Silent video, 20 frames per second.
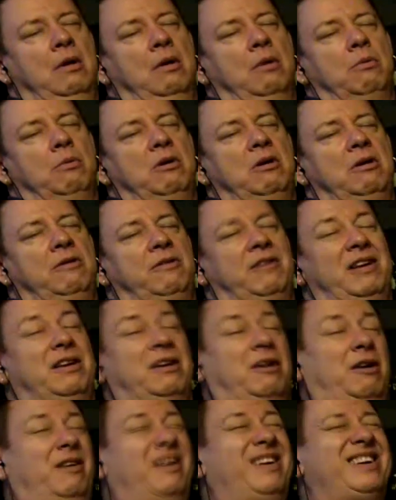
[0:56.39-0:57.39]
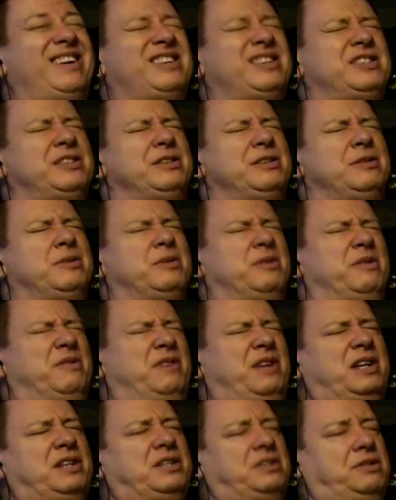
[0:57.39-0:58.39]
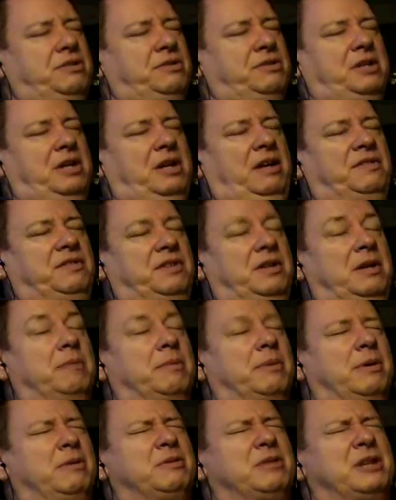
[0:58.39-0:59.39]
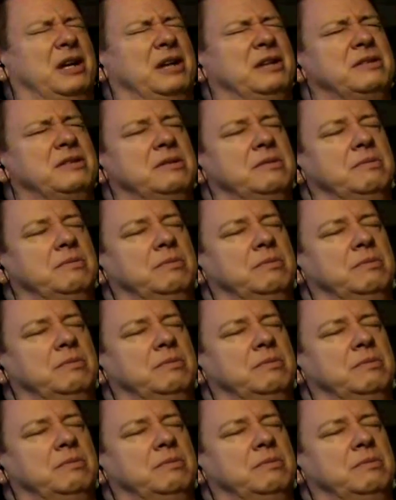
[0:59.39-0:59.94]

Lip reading: We've encouraged you to invest yourselves in the process.